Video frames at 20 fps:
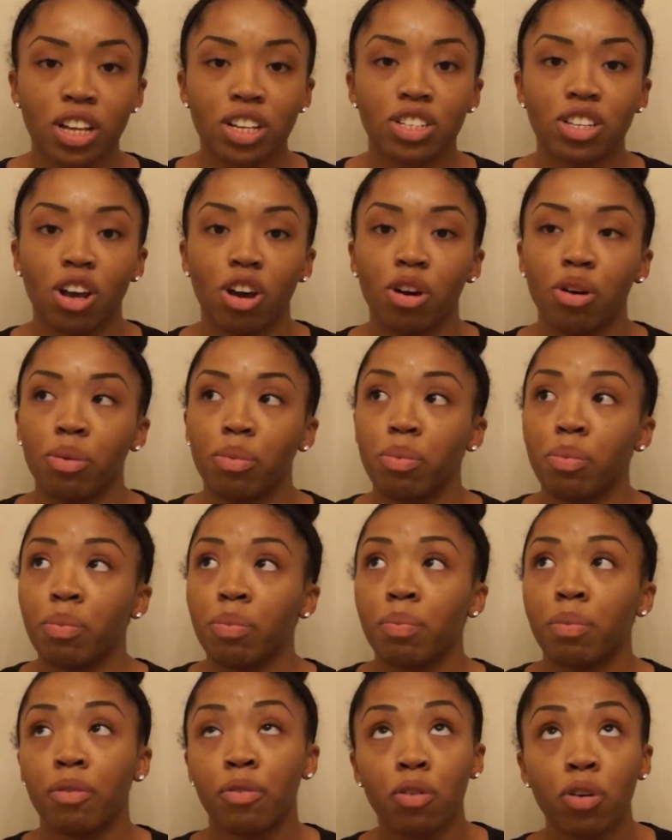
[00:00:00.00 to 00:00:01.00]
So
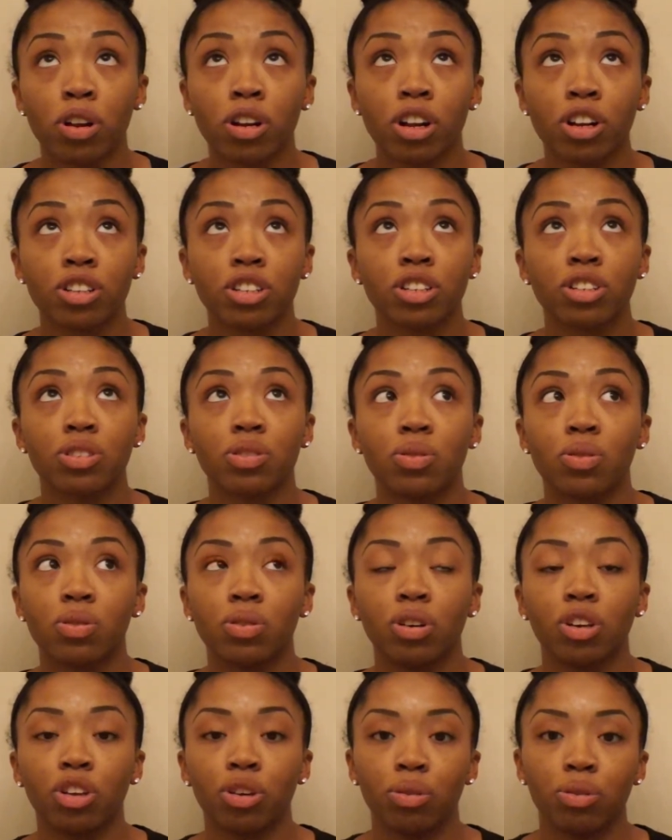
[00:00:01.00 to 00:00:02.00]
before nursing
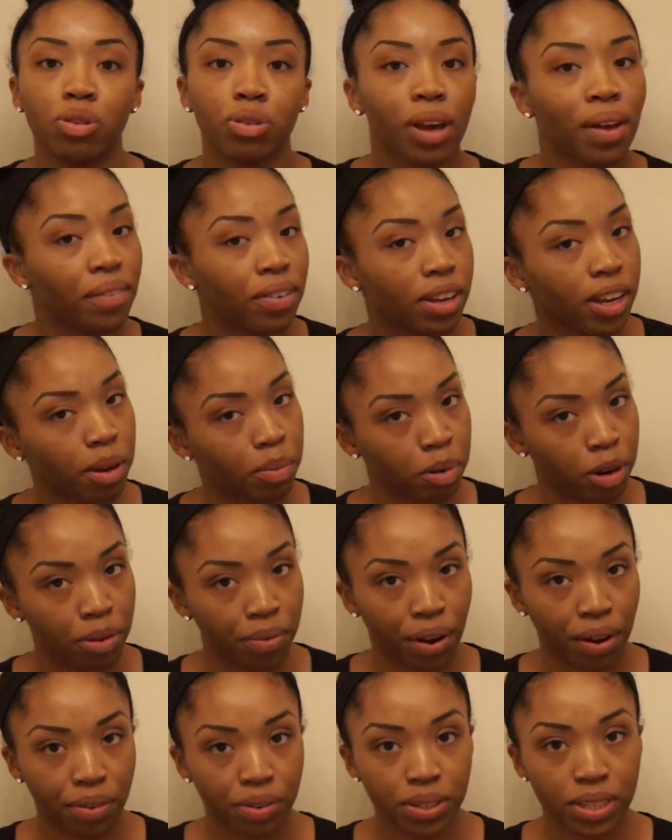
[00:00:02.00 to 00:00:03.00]
school, you do have to take
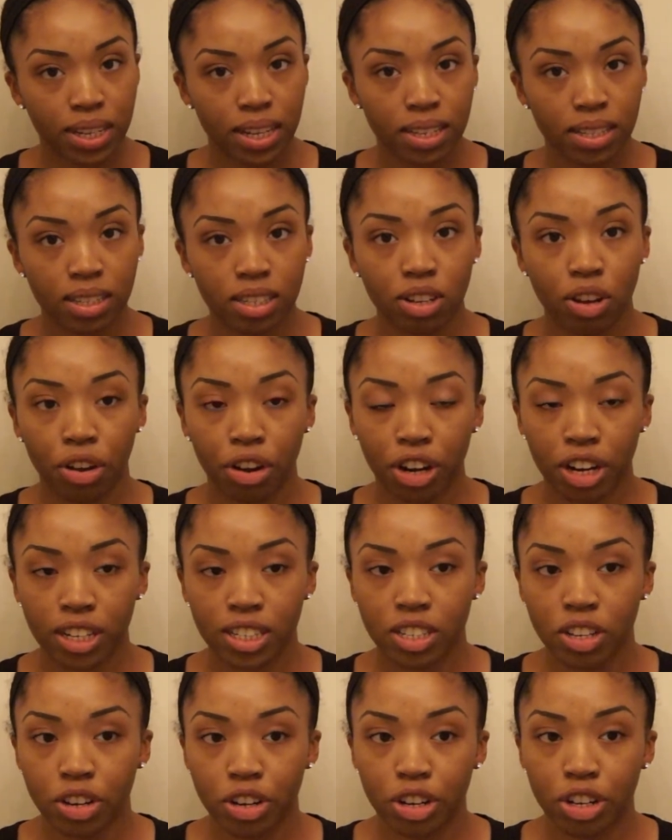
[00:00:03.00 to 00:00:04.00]
prerequisites, so you're
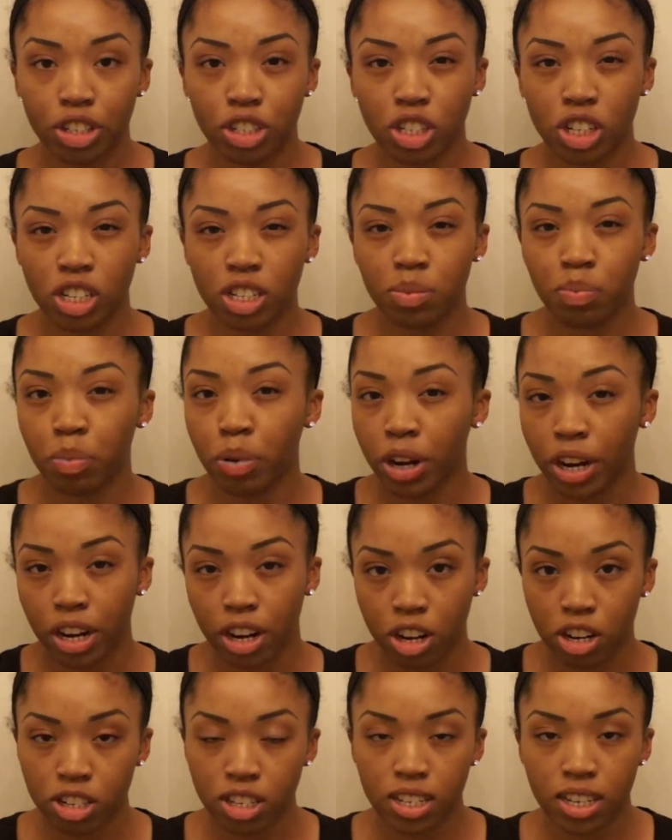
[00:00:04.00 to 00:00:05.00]
considered just
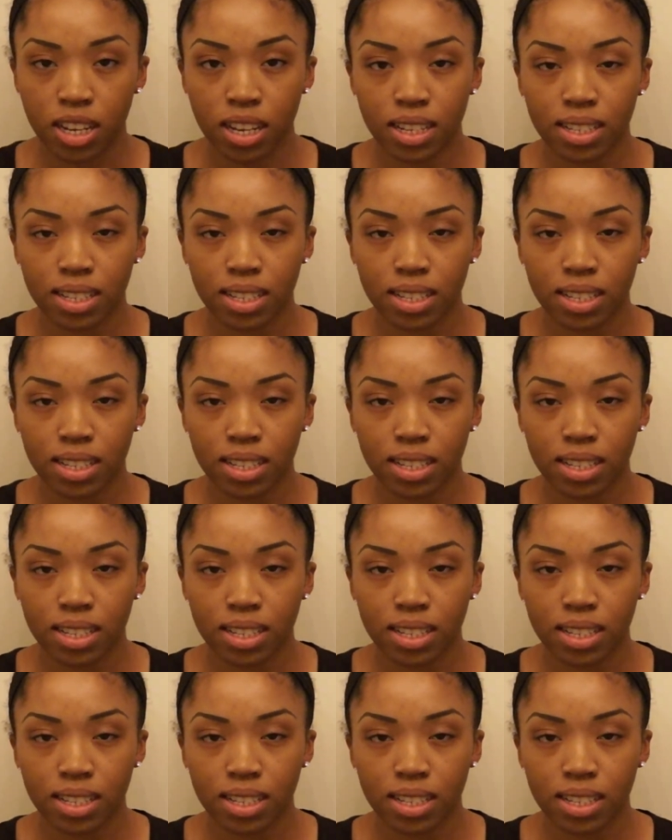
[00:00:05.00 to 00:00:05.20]
pre-nursing.